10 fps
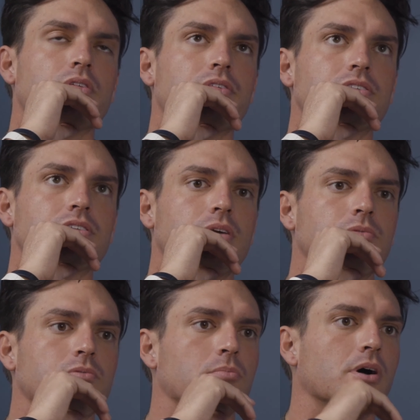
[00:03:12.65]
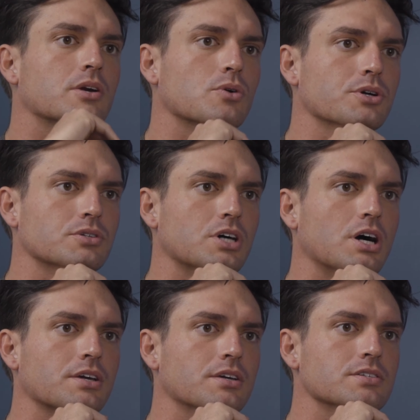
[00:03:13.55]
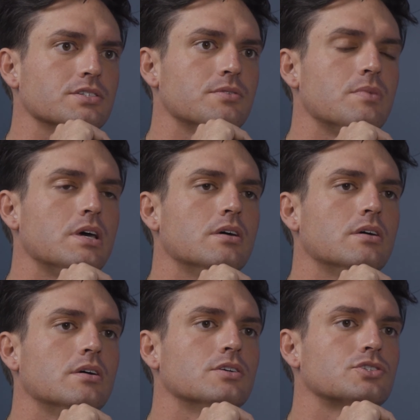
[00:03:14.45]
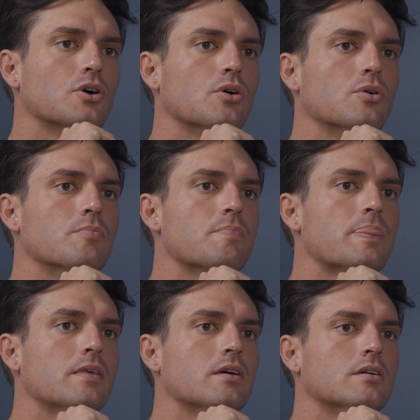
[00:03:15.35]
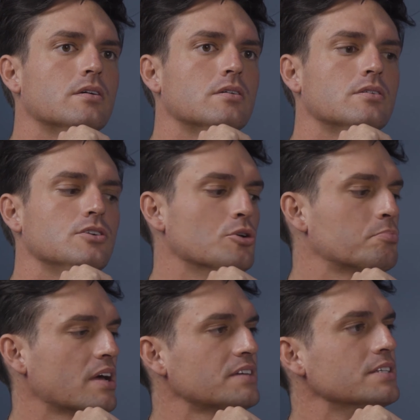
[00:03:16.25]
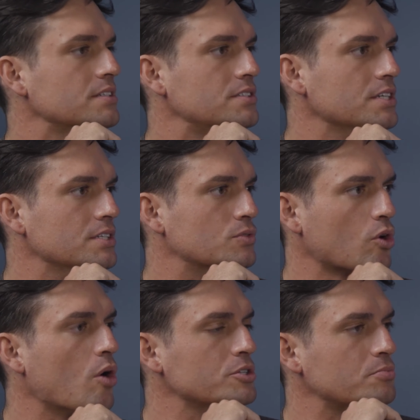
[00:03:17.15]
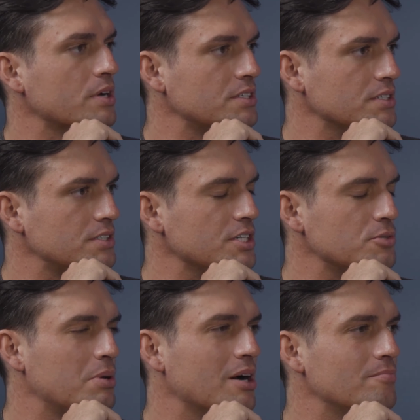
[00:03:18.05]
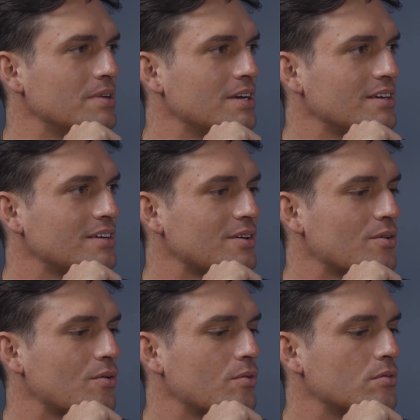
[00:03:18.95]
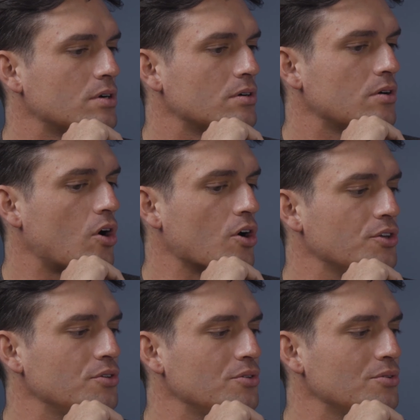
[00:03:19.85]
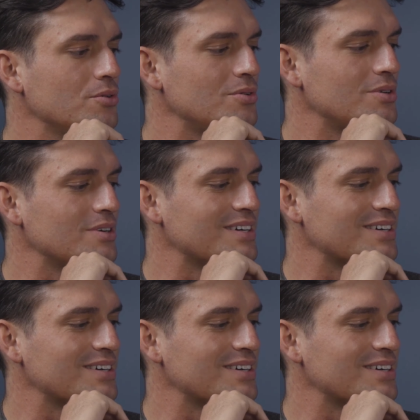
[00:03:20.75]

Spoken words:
of the thoughts that came to my mind while you were talking is, so you're planting seeds. We're always planting seeds, but are you